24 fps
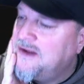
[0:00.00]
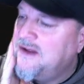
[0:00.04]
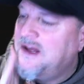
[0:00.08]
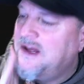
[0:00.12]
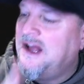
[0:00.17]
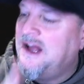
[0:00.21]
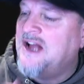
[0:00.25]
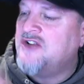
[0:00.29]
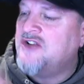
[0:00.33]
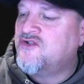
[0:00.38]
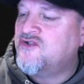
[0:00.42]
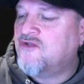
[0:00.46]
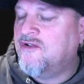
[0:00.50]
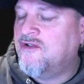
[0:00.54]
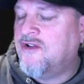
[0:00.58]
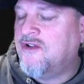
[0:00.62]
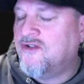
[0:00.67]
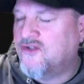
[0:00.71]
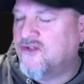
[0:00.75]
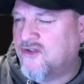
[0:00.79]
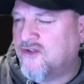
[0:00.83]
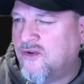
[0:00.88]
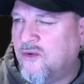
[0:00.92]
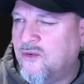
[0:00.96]

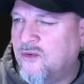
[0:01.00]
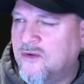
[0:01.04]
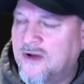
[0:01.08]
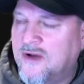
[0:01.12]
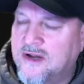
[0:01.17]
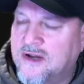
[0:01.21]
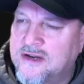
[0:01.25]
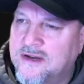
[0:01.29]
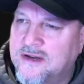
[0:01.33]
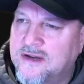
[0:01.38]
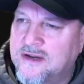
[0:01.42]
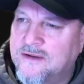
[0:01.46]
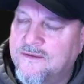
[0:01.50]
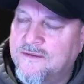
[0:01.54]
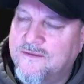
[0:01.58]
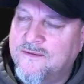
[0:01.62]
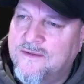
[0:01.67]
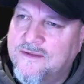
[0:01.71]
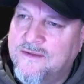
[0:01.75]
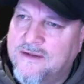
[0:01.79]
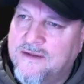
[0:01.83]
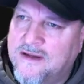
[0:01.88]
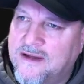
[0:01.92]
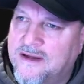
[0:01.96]
astrological kind
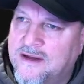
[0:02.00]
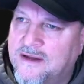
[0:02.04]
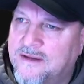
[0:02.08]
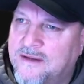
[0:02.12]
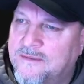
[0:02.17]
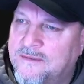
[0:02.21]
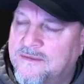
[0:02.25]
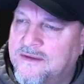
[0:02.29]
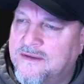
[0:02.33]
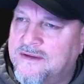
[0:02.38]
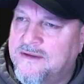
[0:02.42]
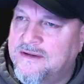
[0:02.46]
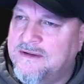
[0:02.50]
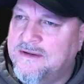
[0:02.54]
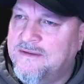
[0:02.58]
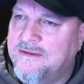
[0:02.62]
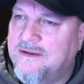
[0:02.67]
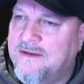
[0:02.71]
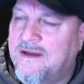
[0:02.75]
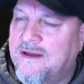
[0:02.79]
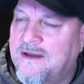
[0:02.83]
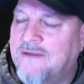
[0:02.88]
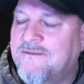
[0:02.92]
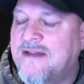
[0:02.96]
of
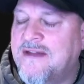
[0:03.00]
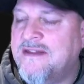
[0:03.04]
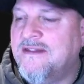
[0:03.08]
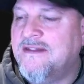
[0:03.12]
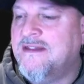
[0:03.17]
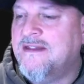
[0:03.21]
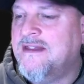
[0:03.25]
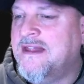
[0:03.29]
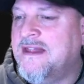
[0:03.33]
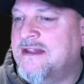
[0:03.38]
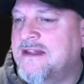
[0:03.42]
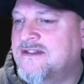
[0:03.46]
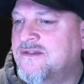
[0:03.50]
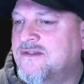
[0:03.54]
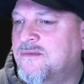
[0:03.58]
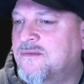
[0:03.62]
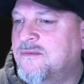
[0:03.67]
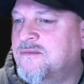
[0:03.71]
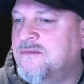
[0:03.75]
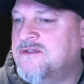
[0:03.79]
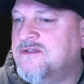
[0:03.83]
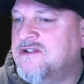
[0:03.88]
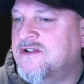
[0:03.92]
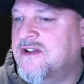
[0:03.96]
event that
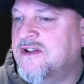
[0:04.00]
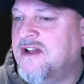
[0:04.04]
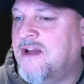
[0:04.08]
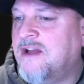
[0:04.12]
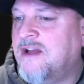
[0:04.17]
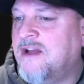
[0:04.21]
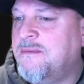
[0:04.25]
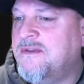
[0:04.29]
someone was looking up